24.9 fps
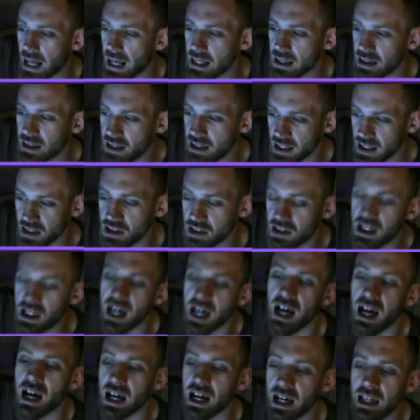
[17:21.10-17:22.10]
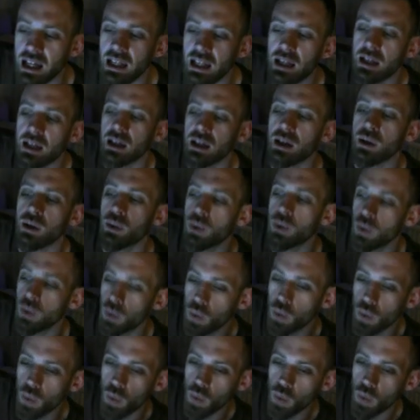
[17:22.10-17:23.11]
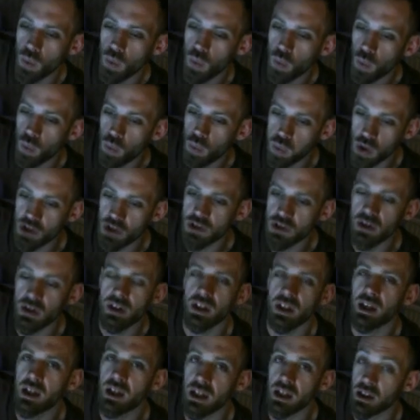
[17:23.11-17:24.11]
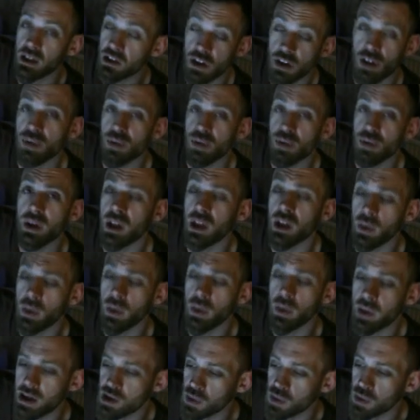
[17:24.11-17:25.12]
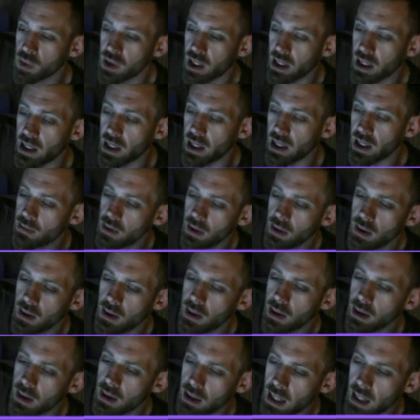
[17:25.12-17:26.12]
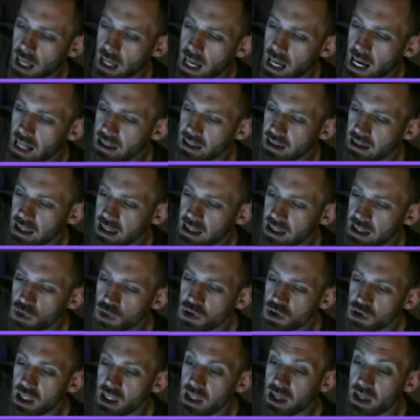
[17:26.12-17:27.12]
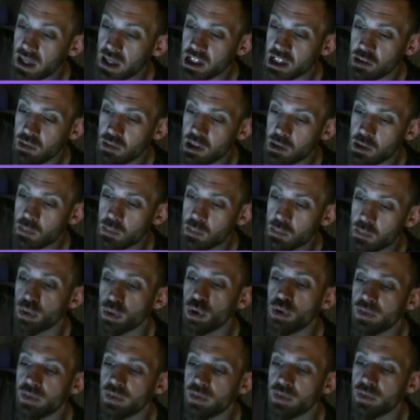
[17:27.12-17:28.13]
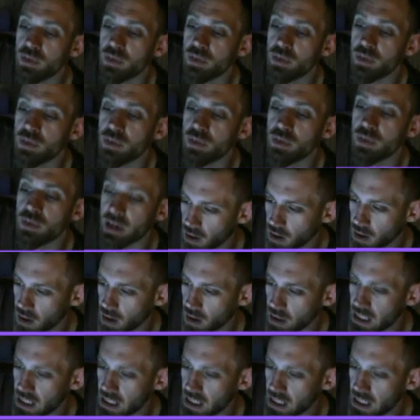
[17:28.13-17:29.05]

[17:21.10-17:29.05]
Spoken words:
This guy wasn't thinking. It's the 3-0 casual game, and he asked me to prove it. He